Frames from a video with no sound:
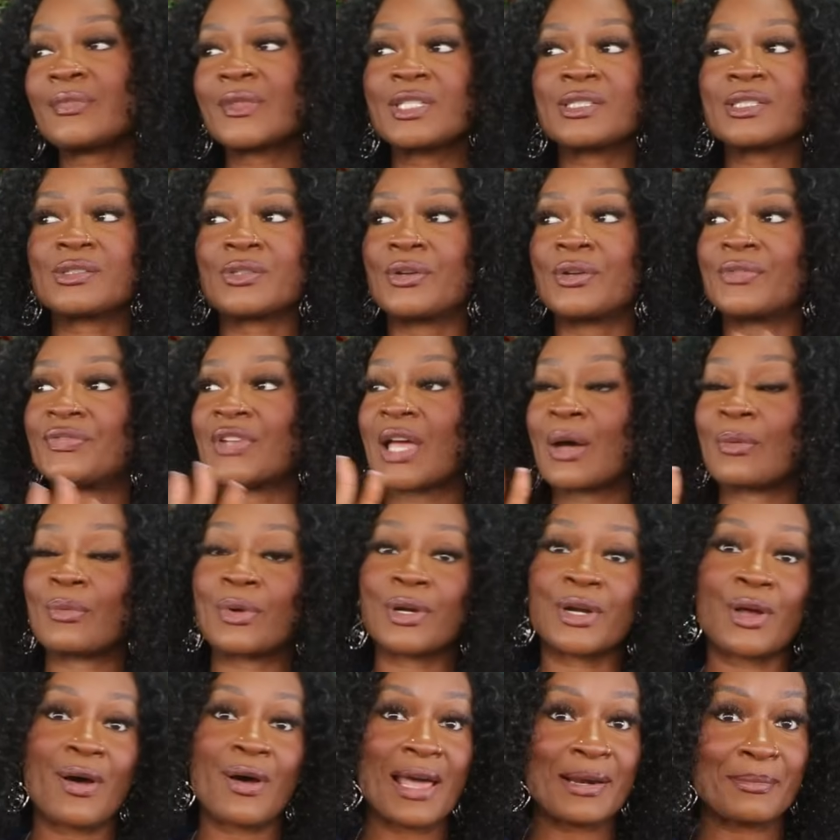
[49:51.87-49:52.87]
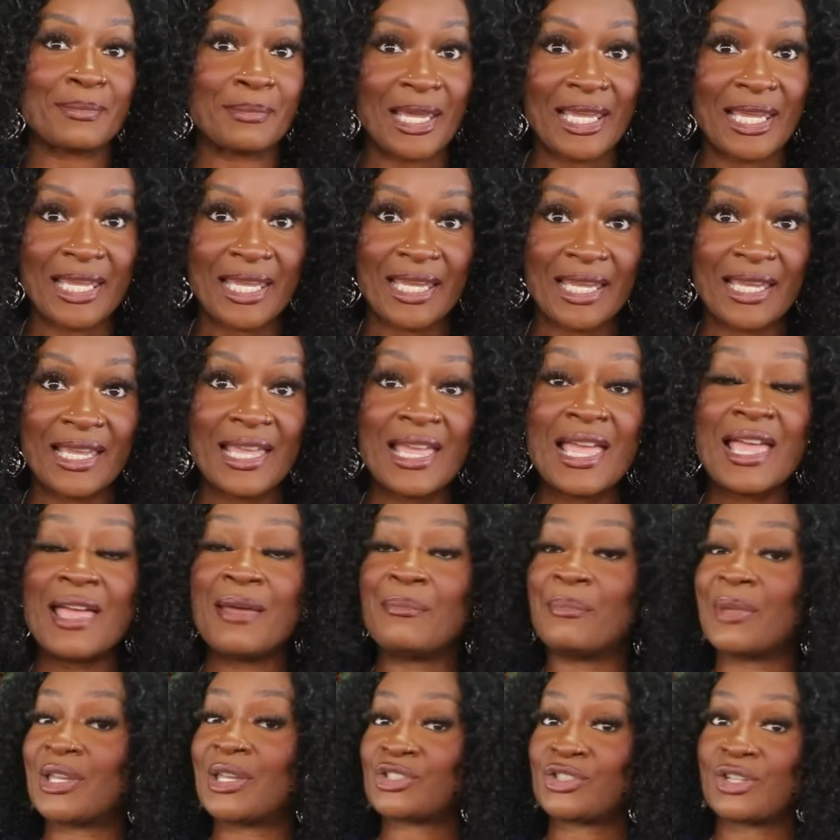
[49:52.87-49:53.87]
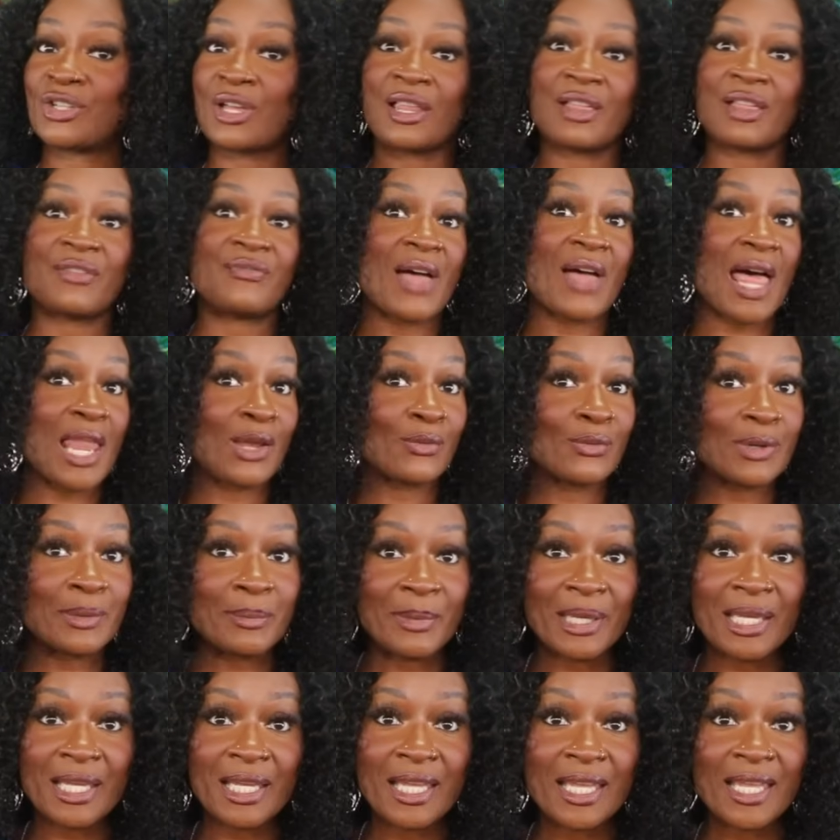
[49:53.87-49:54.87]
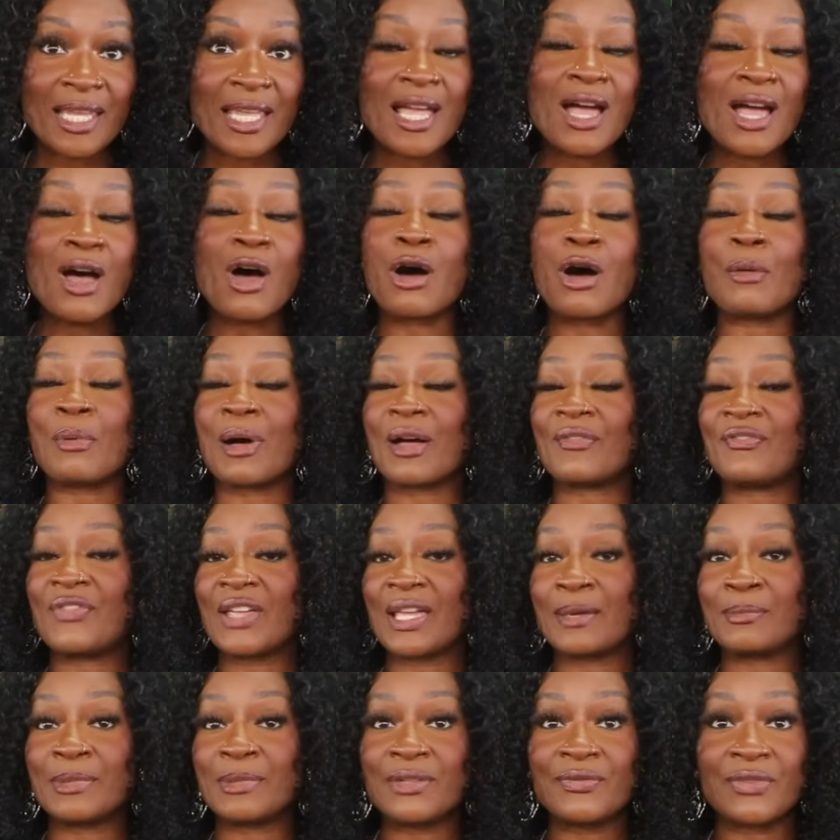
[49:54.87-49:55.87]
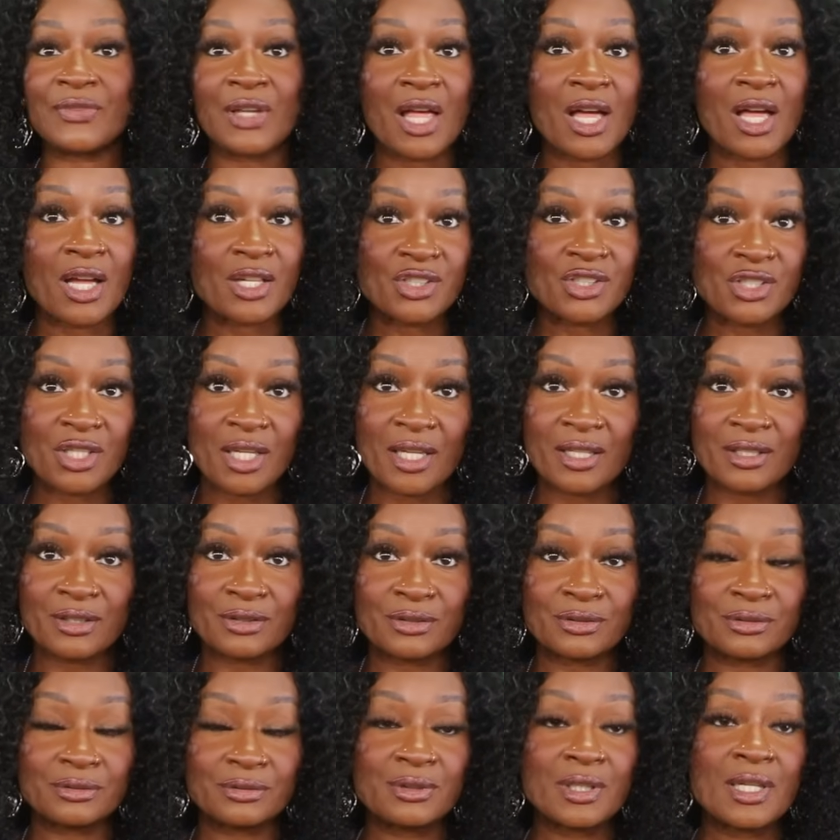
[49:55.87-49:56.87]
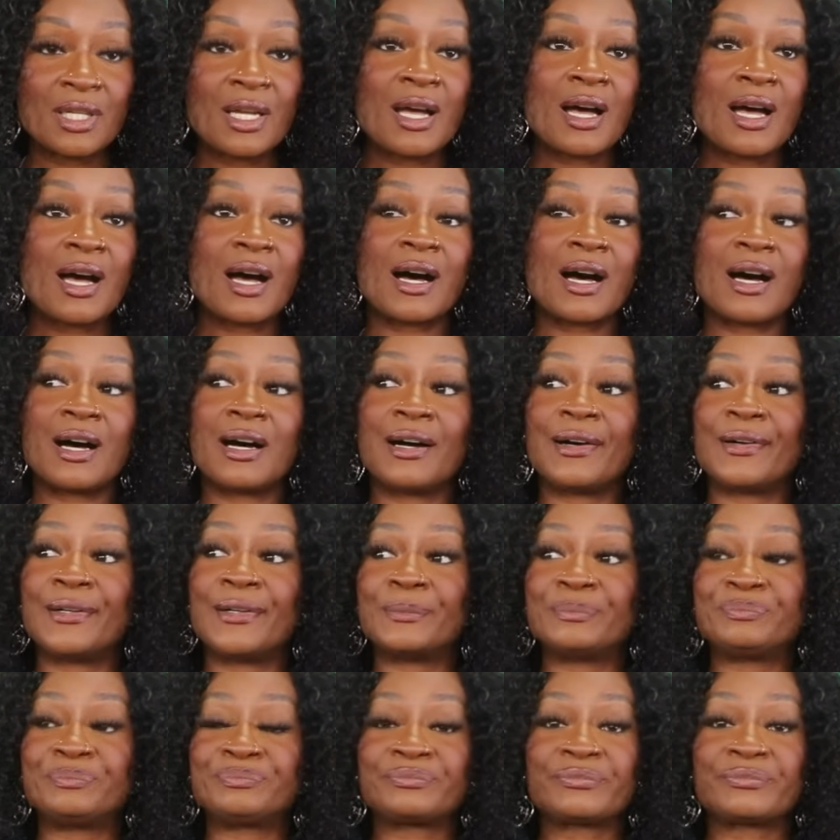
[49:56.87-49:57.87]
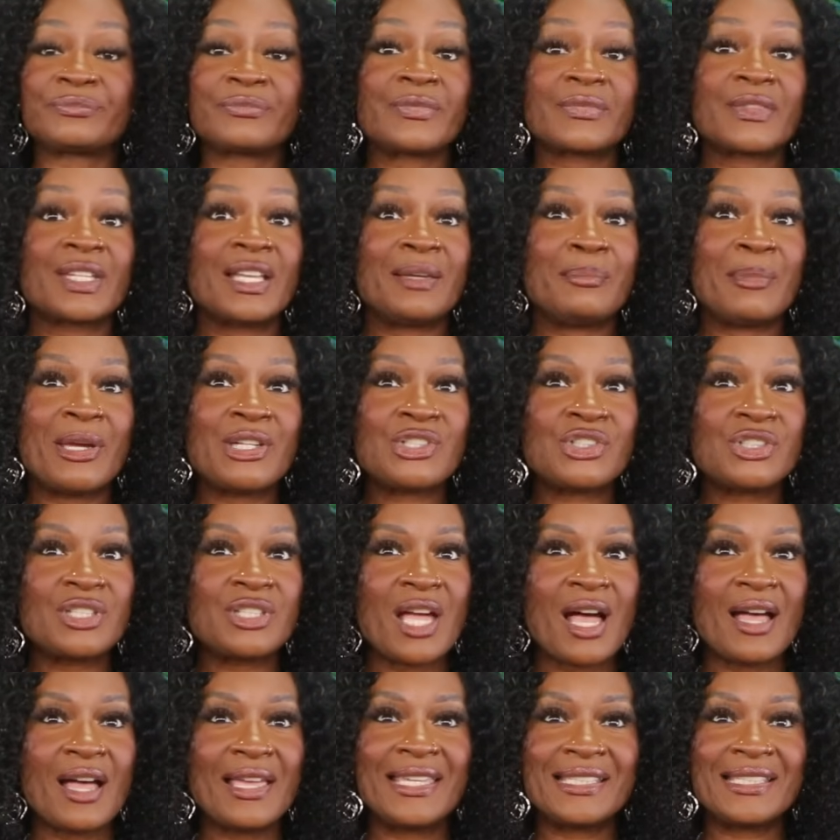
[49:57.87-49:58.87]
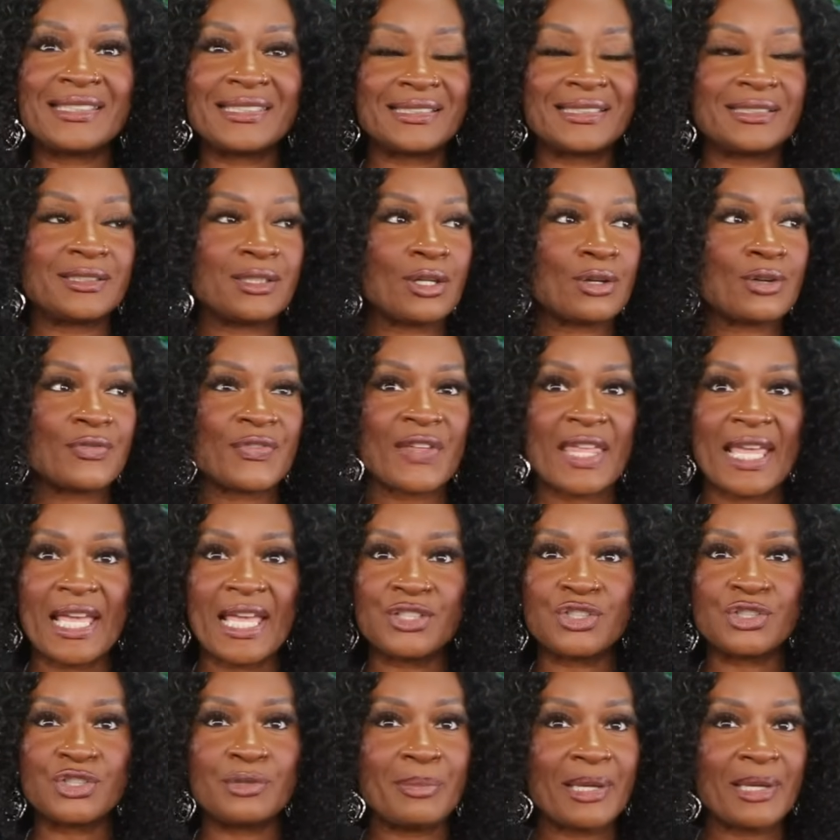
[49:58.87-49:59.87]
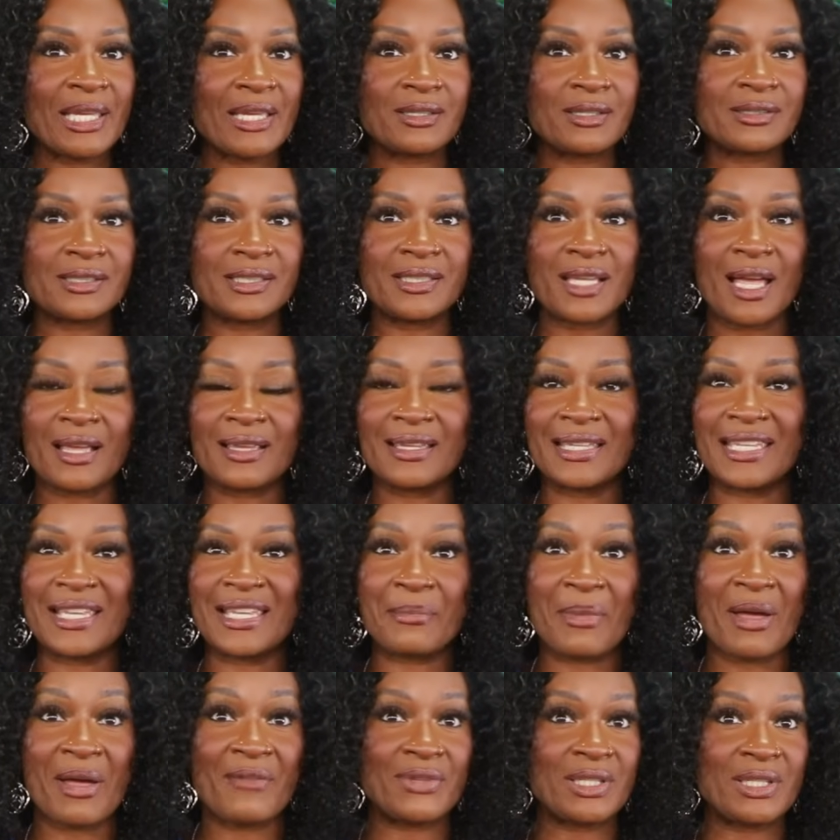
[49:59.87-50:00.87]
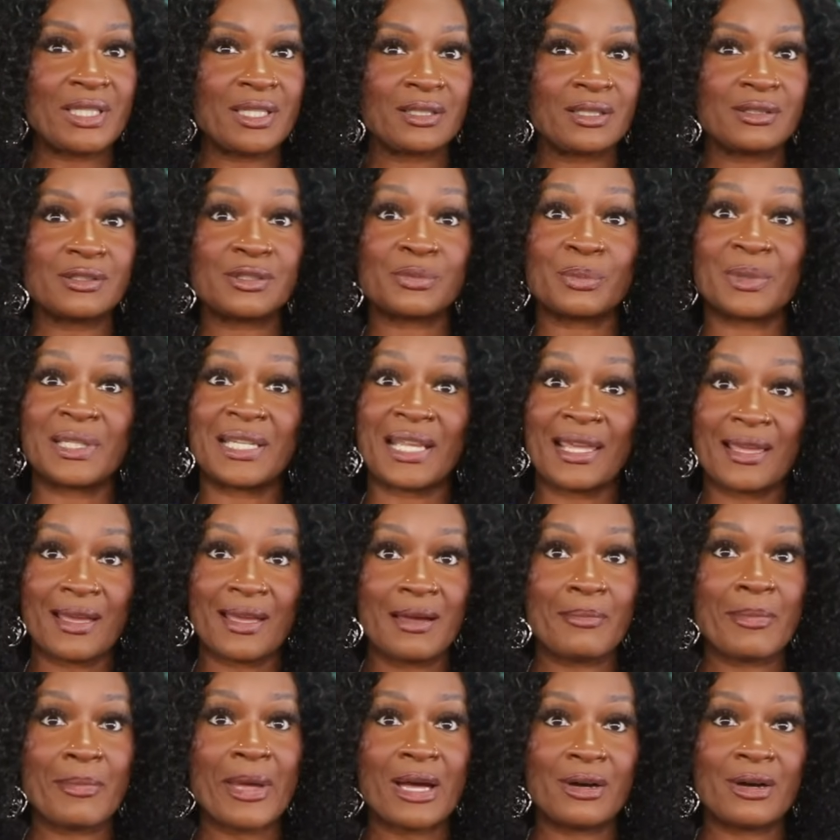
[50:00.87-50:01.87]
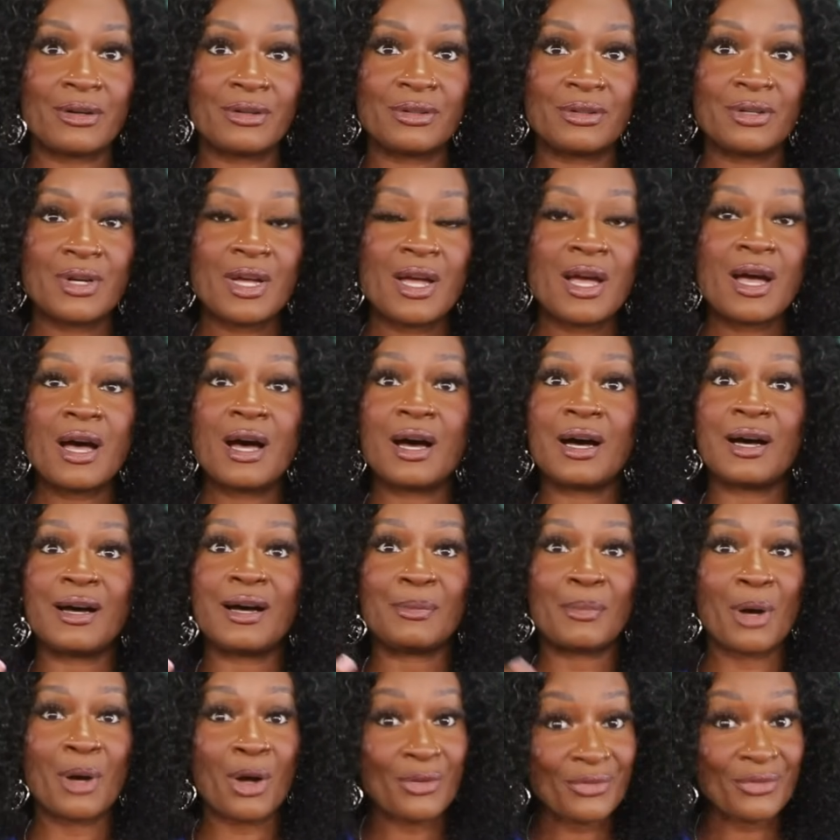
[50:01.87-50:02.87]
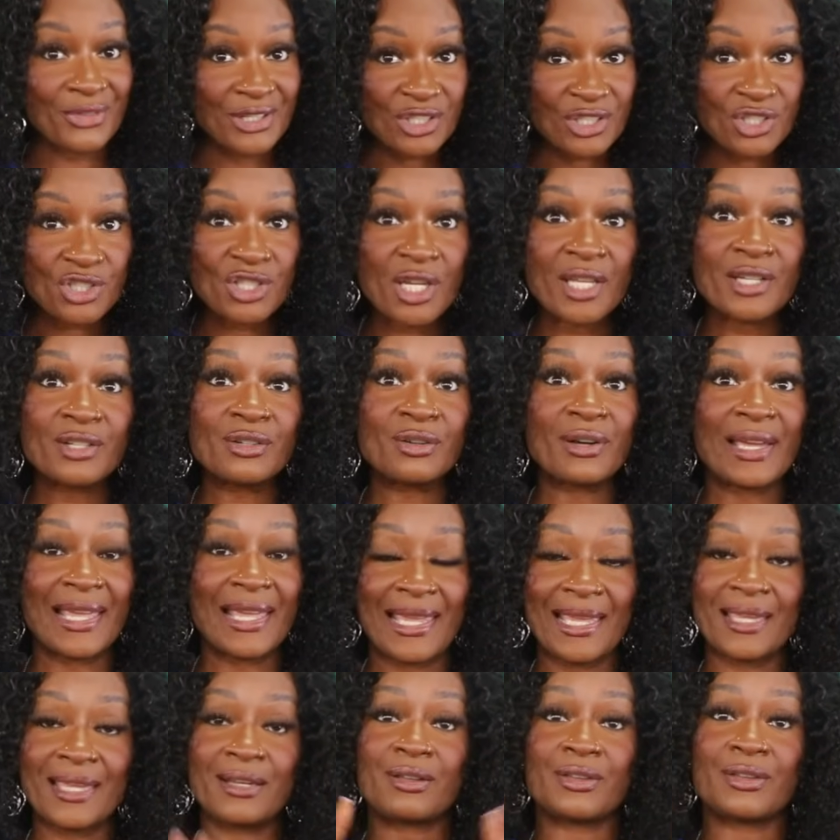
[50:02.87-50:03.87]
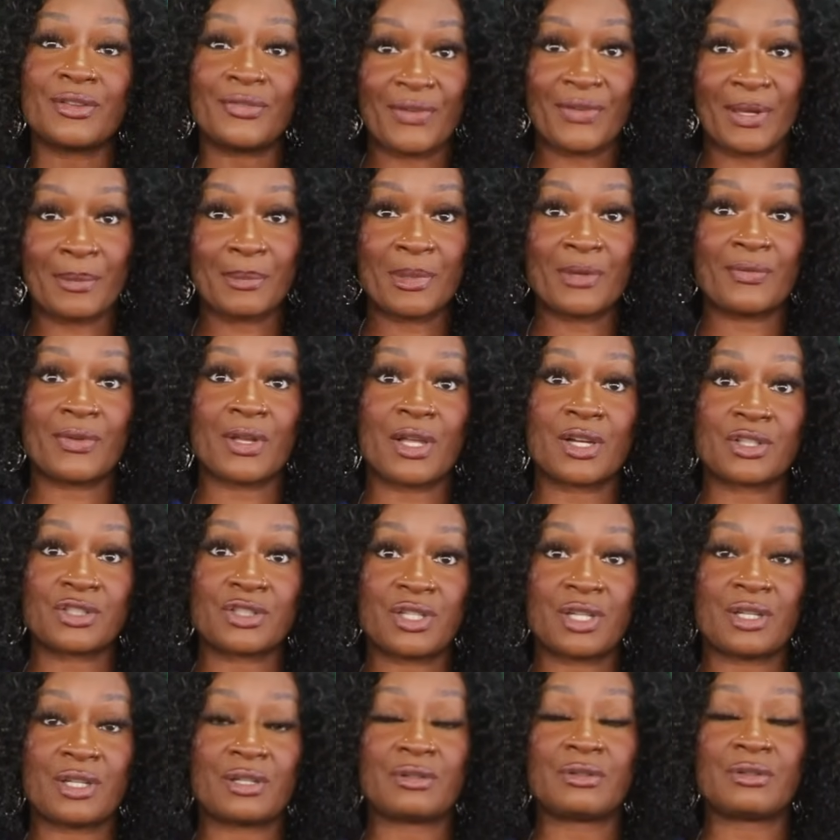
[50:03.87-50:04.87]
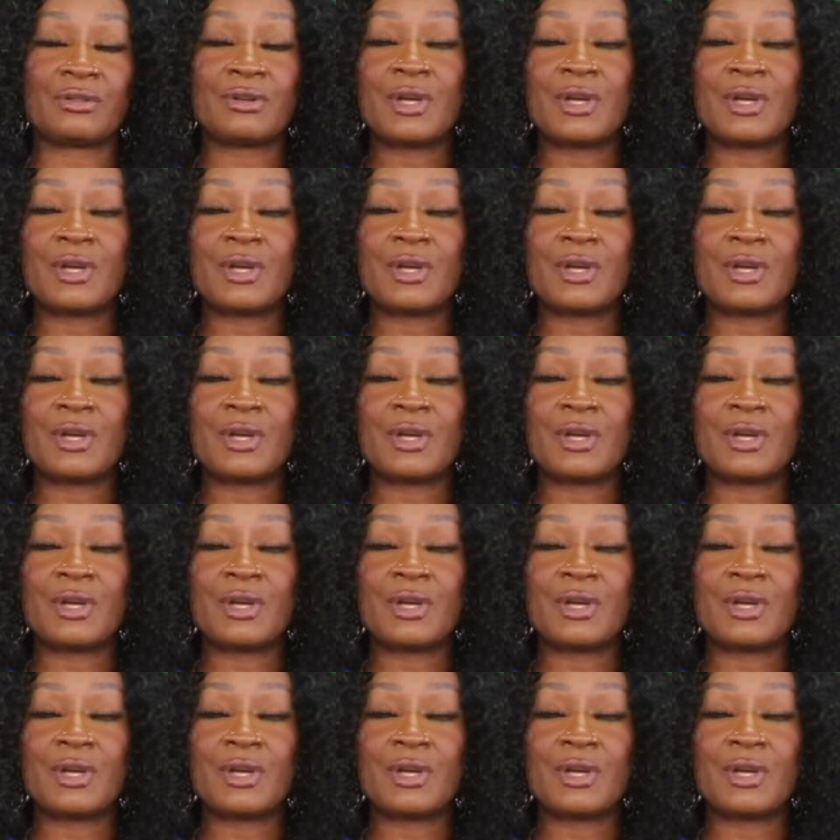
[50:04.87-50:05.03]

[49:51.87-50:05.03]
So if y'all want to know how to make it, make sure y'all are following me on my family blog channel. Um, make sure y'all hit the notification bell so y'all can get my videos when they come out. um, on this channel and on the Family Vlog channel.